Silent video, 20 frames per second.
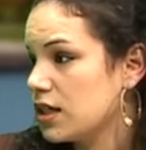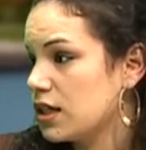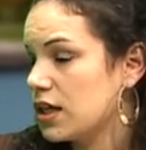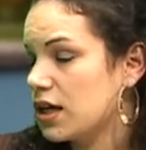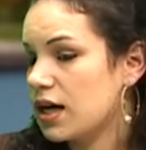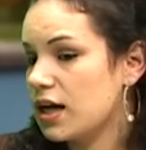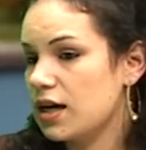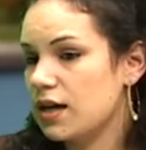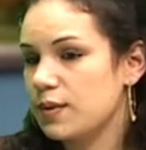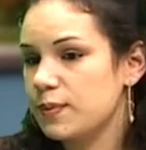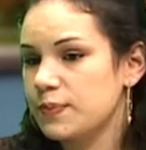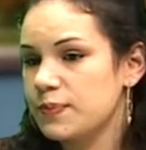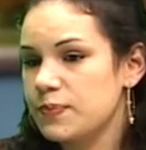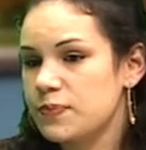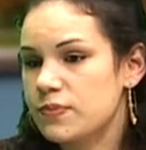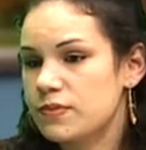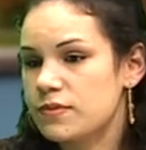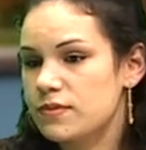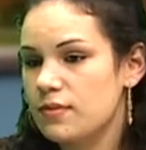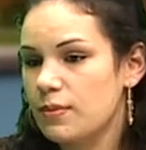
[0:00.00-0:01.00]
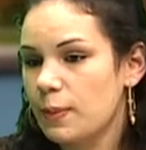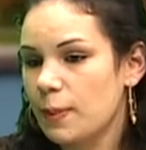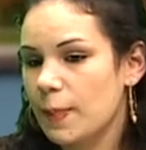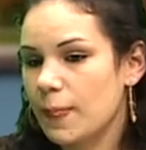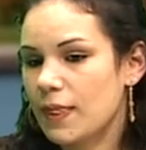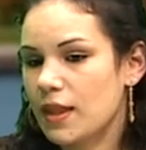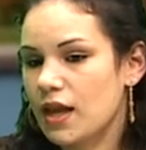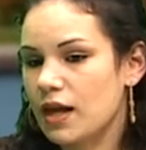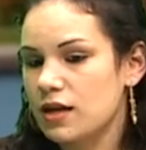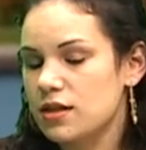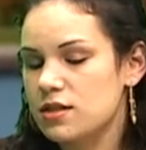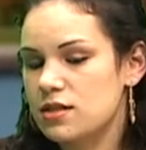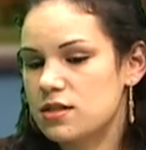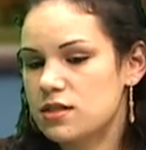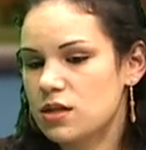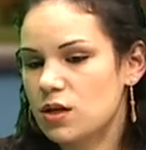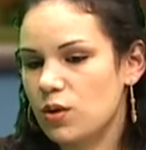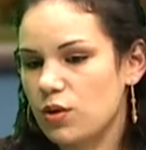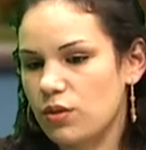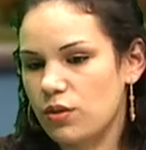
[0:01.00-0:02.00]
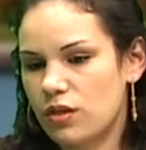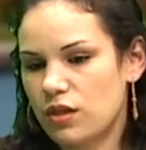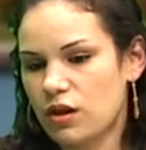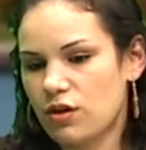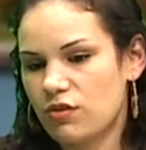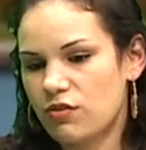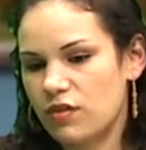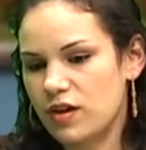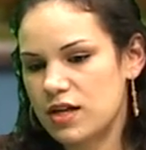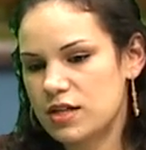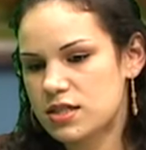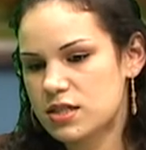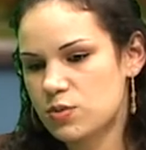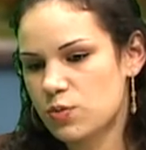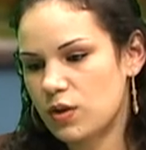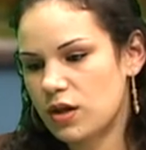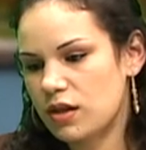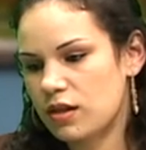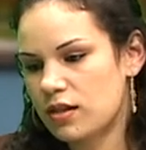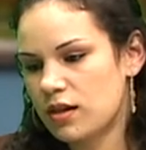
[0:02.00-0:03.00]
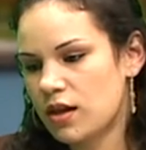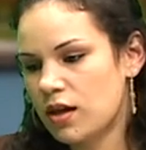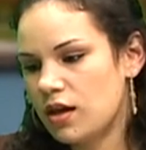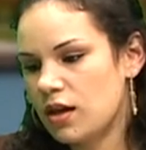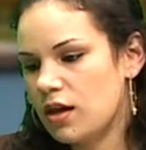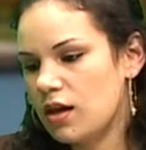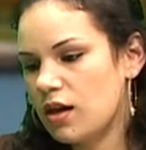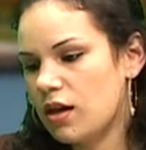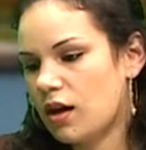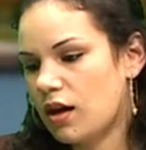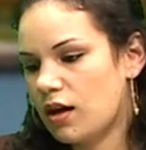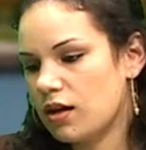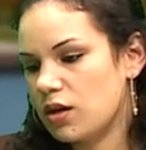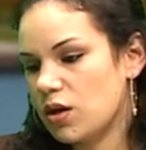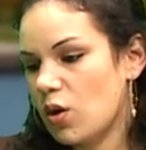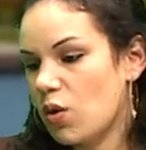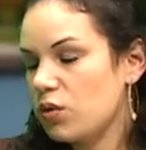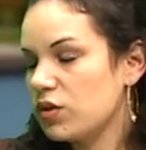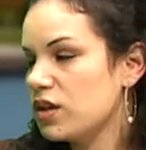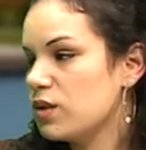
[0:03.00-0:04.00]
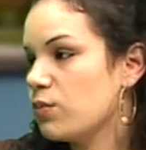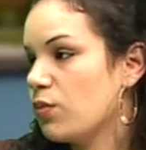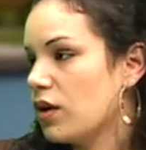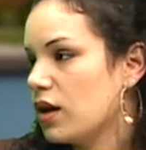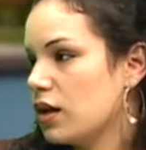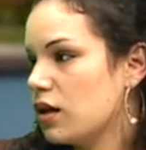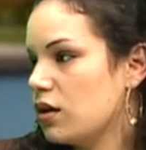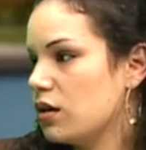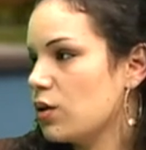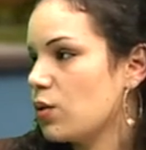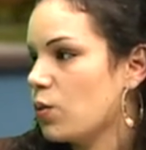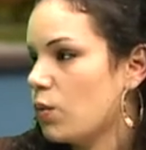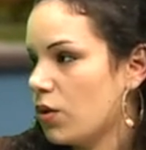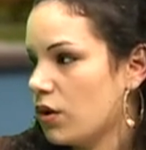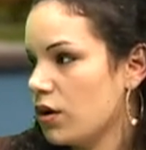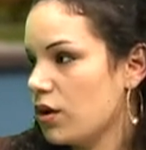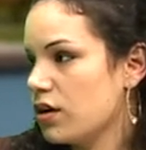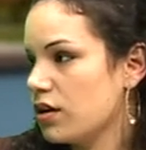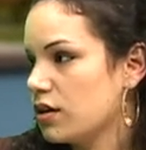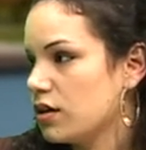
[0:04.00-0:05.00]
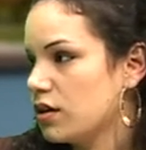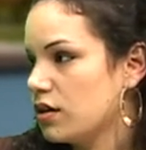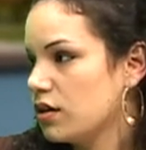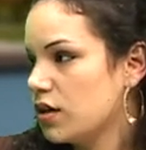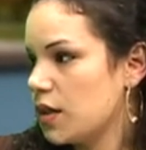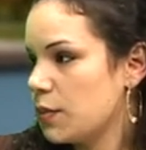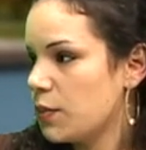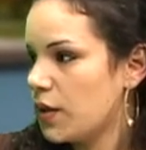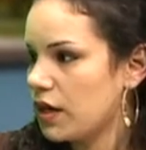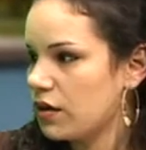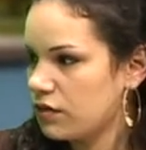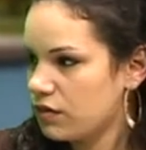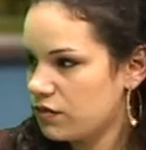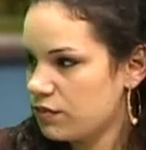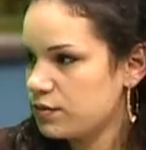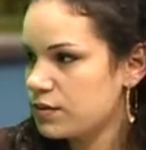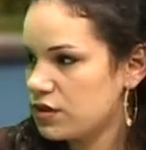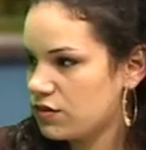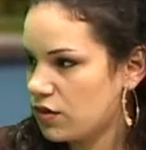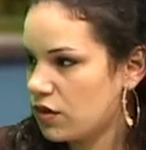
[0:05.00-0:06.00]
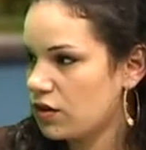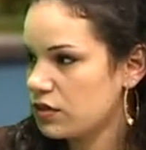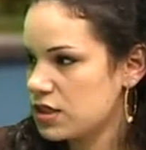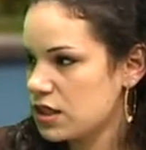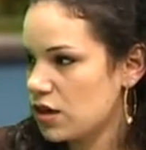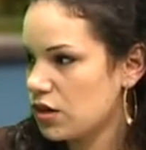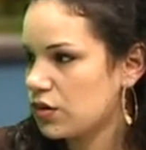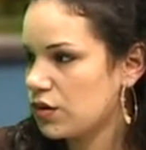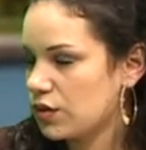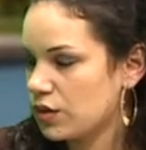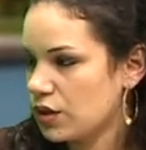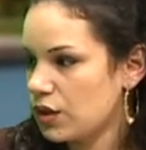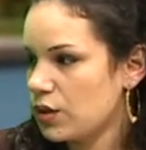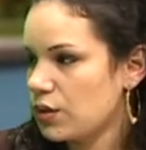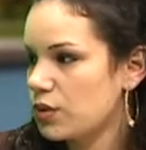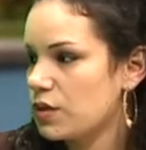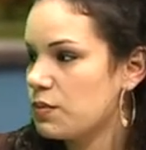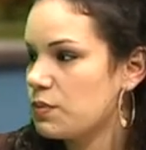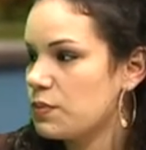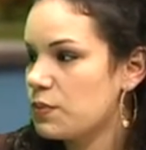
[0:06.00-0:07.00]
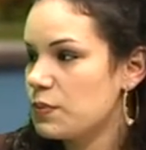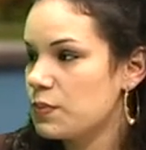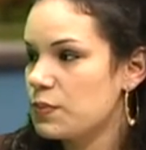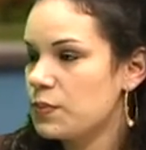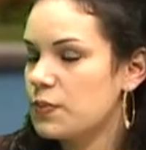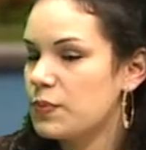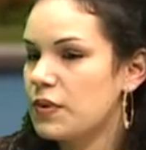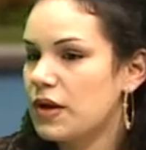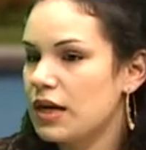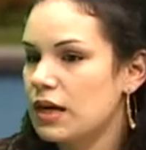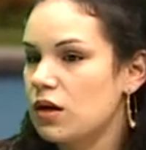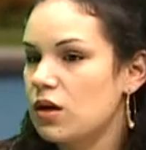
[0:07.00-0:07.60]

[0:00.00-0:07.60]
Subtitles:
And so they're faced with not only breaking their word by defaulting on their loan, but